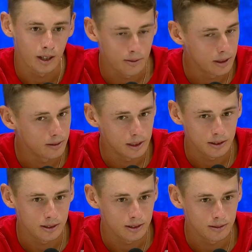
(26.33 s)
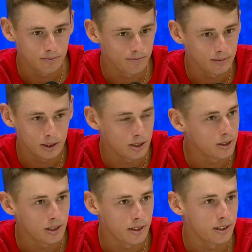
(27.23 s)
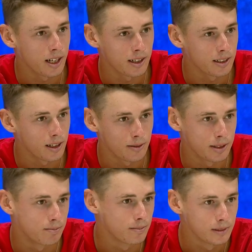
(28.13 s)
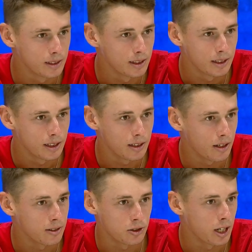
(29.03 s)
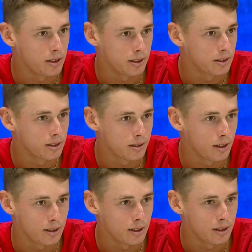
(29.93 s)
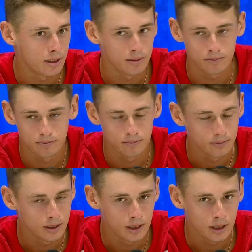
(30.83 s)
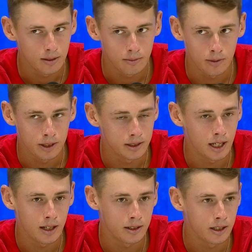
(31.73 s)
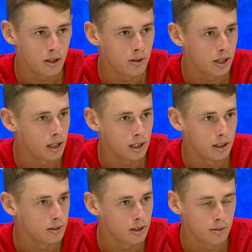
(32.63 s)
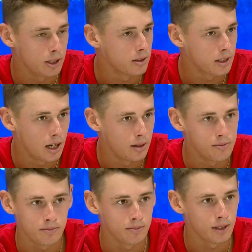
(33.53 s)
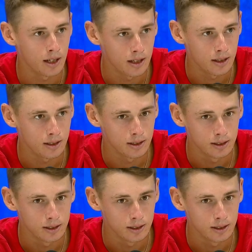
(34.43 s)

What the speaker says: I mean, it's just another day. I mean, nothing changes. My mentality going in is going to be the same. You